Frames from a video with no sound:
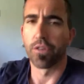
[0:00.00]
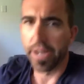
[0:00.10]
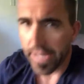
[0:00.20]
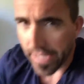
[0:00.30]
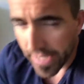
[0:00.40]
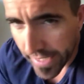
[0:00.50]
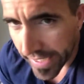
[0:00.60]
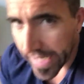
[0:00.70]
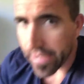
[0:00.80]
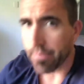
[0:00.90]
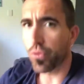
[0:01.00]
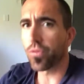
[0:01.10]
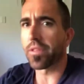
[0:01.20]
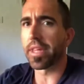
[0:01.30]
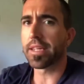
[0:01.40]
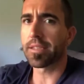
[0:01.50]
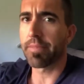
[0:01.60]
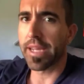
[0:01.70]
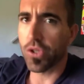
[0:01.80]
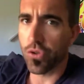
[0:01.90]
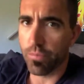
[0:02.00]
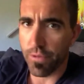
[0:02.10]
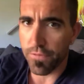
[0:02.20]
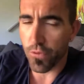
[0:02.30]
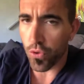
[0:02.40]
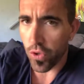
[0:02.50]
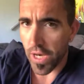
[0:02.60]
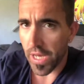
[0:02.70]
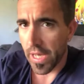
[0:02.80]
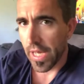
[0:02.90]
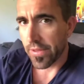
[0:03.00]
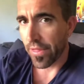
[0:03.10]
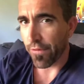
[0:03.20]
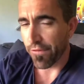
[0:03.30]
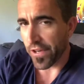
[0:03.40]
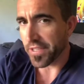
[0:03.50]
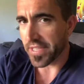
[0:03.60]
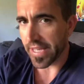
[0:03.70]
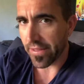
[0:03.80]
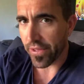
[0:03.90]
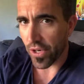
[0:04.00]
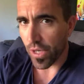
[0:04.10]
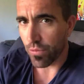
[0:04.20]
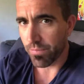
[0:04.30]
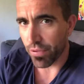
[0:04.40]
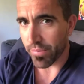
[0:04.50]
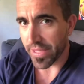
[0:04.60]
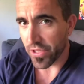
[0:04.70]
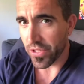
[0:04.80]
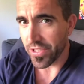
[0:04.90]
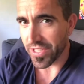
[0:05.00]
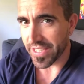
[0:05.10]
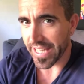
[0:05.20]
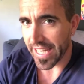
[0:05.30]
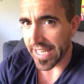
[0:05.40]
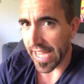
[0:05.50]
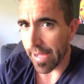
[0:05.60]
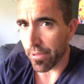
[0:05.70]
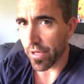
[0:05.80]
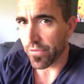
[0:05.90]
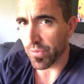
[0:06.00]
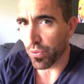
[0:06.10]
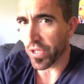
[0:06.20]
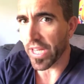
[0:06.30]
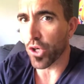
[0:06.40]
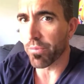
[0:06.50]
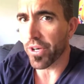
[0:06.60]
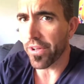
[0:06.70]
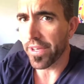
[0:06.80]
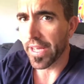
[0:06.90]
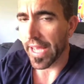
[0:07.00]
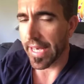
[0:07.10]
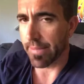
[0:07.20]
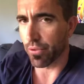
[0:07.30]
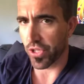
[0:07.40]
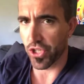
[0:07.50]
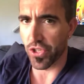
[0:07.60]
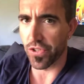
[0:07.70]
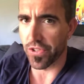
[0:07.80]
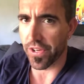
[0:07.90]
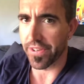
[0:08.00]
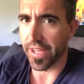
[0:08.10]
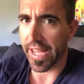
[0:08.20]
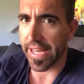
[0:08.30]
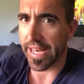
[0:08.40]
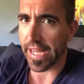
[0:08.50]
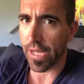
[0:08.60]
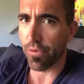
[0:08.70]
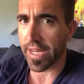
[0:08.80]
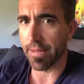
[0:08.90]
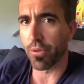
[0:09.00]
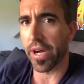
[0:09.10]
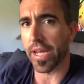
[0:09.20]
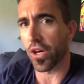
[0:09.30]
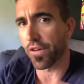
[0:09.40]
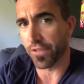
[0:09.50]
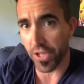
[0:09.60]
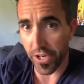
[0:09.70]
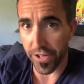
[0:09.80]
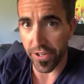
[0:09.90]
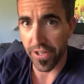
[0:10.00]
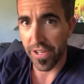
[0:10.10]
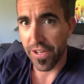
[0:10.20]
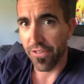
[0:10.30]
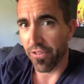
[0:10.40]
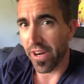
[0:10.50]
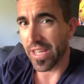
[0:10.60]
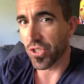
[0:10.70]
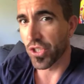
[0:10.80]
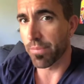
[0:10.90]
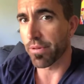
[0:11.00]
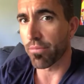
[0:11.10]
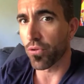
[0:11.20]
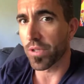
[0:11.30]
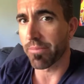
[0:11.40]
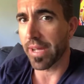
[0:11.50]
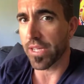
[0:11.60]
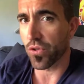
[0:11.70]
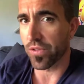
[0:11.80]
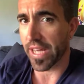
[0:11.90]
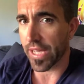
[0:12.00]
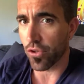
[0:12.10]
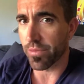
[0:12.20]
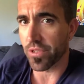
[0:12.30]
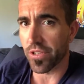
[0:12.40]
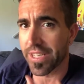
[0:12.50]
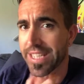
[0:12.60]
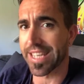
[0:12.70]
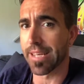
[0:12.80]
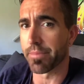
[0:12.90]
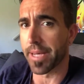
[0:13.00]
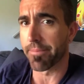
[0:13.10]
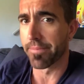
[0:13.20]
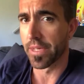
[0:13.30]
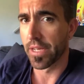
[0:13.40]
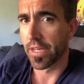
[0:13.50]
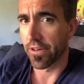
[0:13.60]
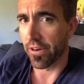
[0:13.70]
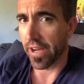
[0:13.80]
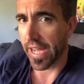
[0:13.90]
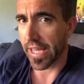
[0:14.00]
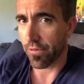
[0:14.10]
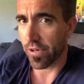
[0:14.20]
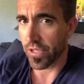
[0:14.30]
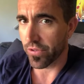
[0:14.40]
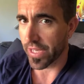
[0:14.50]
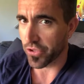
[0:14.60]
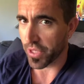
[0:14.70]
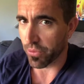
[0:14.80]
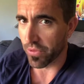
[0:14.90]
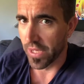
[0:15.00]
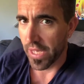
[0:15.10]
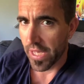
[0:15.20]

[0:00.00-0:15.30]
Righty. Now, important thing to make sure before, the first thing that I would probably do just to get in the habit of is put your helmet on and then put your shoes on and then unrack your bike, off you go. Right, it's super important to make sure that helmet's on and it's clipped up, right? Otherwise you'll get in trouble.